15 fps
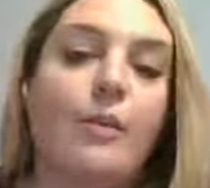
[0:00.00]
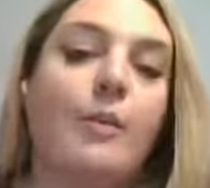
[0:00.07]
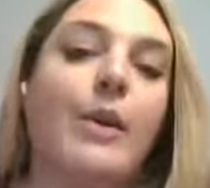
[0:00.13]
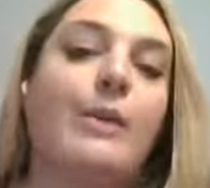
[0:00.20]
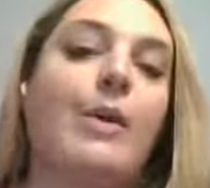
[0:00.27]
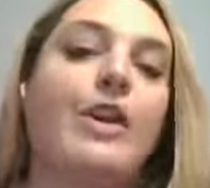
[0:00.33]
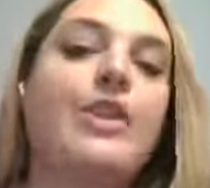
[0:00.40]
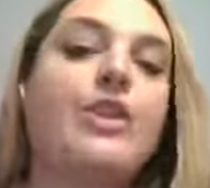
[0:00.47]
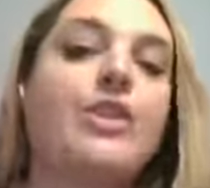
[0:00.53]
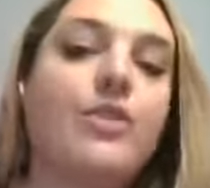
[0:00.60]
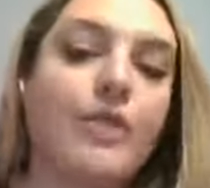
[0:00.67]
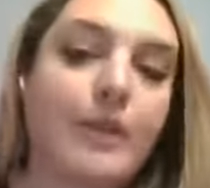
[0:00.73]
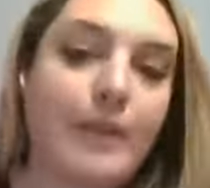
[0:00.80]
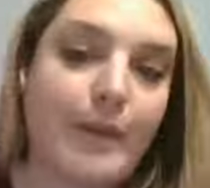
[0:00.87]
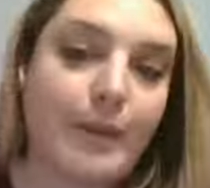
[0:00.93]
We want you to
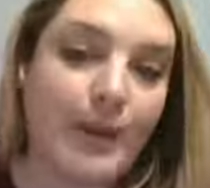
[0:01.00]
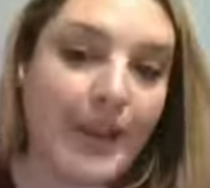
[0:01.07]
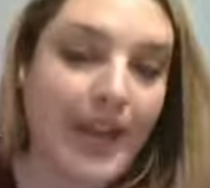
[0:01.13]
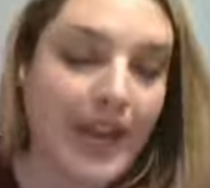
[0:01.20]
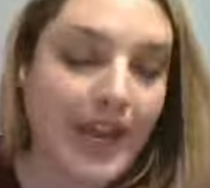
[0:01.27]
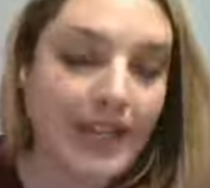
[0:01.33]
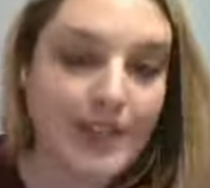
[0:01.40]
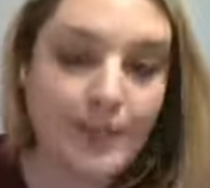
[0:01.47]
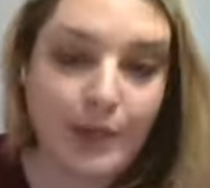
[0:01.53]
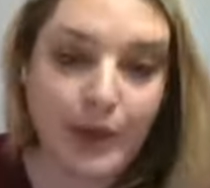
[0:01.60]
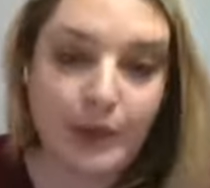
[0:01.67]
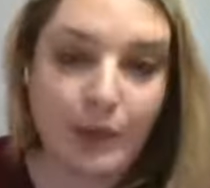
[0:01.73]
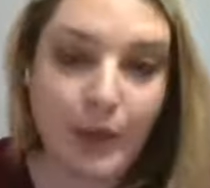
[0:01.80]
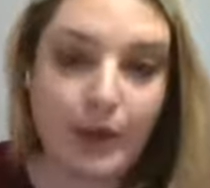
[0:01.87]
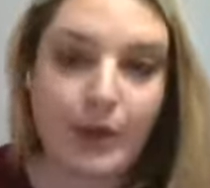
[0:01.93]
remember that at
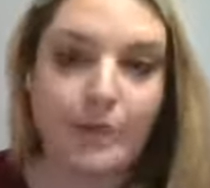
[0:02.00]
Springboard,